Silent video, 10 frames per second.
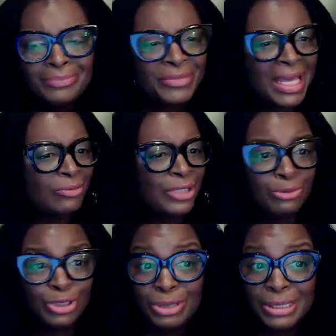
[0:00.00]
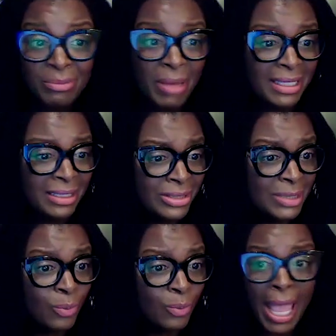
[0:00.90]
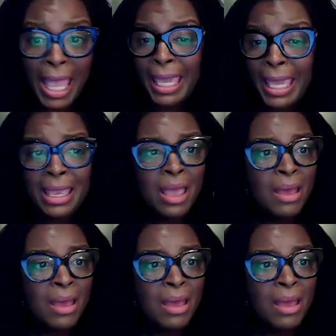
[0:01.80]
I don't know, do it somebody else's way.